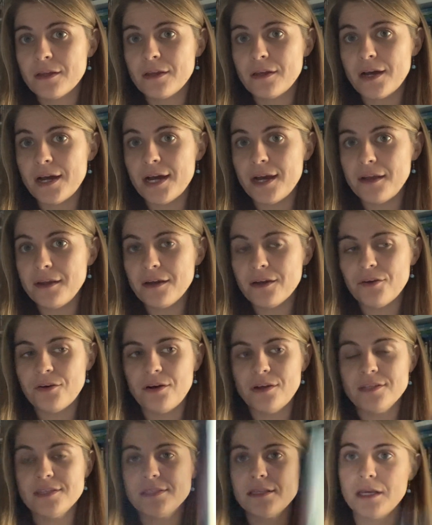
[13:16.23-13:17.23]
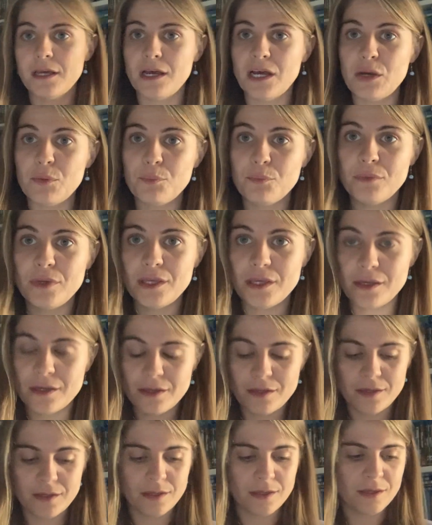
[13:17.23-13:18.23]
icons help me
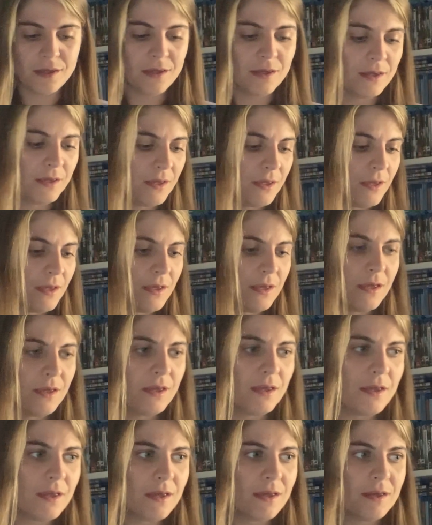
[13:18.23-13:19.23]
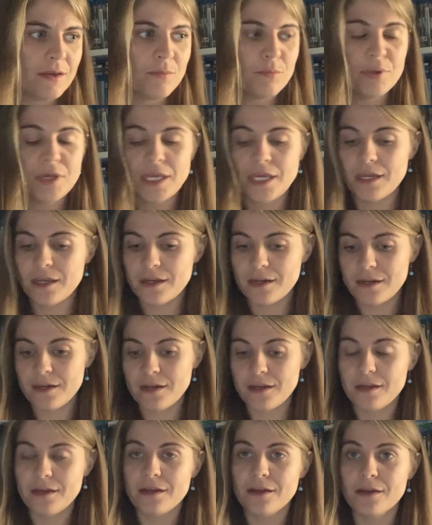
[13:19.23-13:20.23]
pick
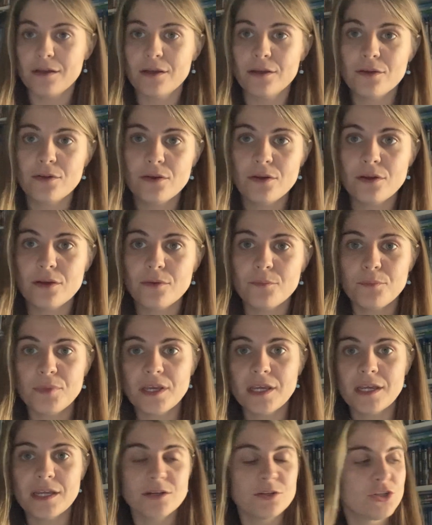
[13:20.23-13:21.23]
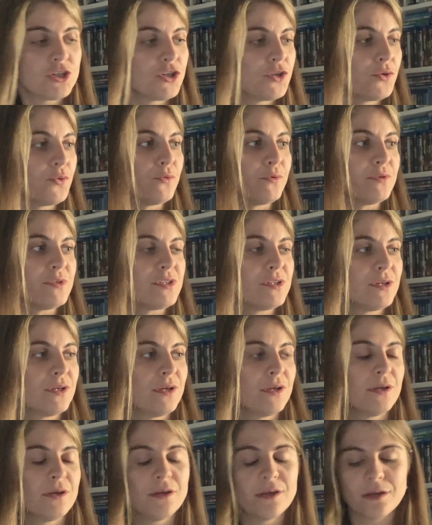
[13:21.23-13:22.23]
and choose,
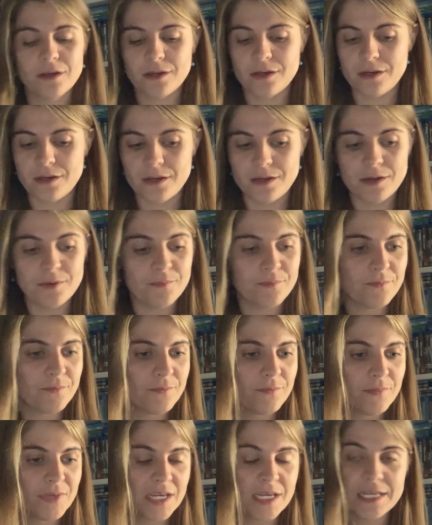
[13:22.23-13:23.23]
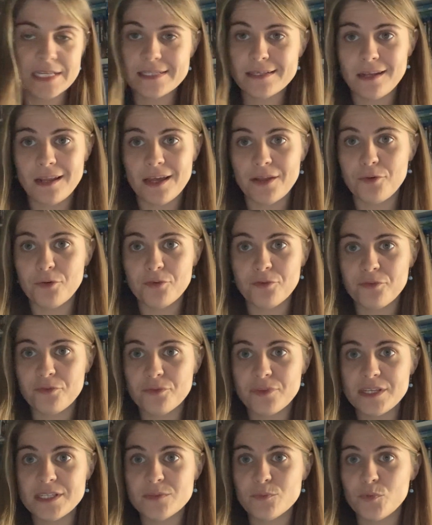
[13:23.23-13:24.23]
because a lot of
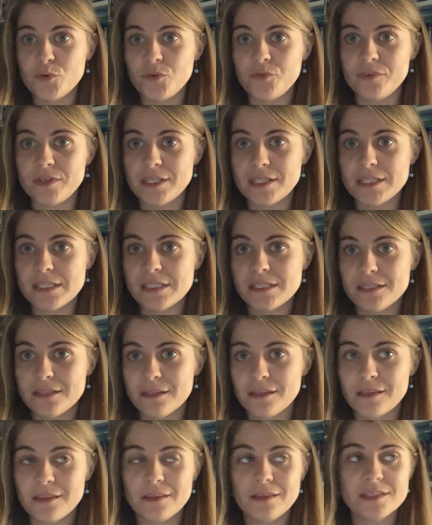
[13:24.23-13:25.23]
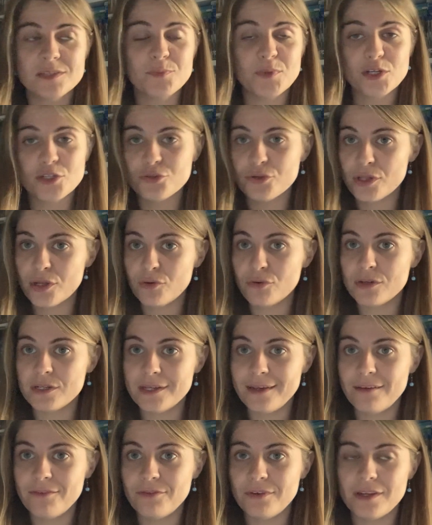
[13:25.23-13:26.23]
these movies, especially on
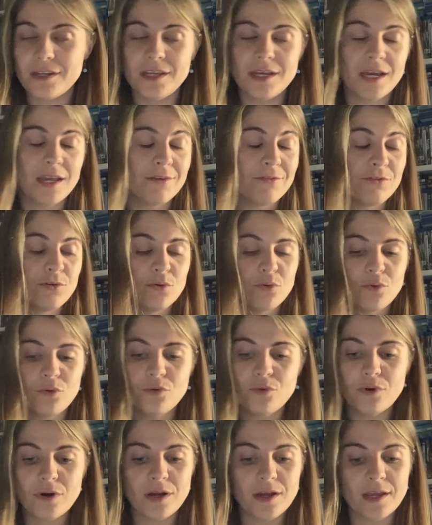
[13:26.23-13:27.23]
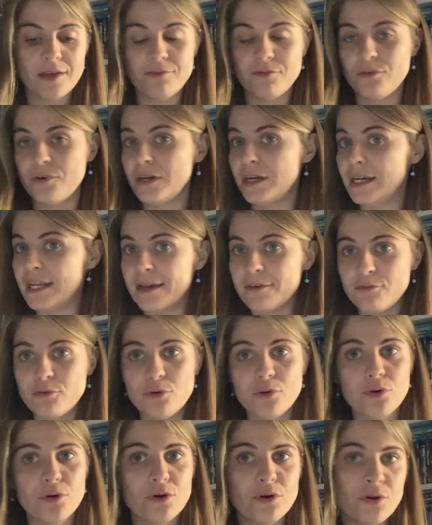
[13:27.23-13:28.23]
DVD, I have never
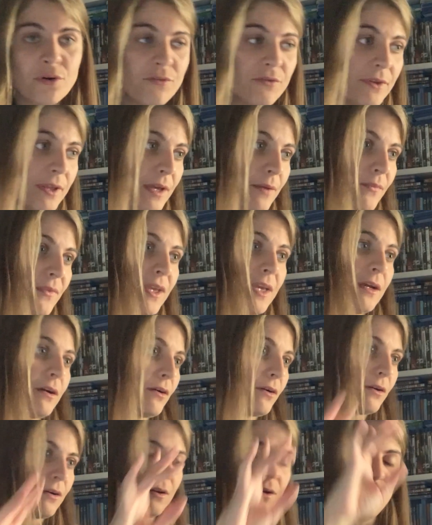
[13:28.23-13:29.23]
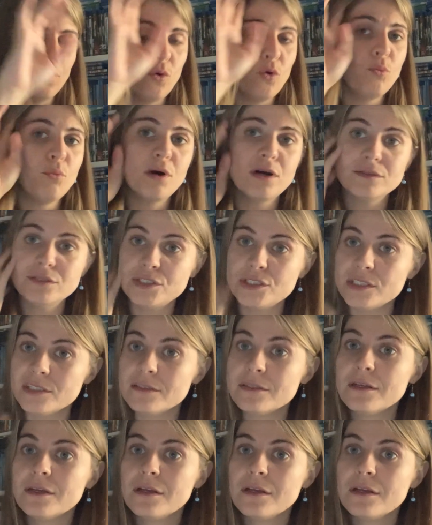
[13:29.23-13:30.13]
heard of them. They are low budget,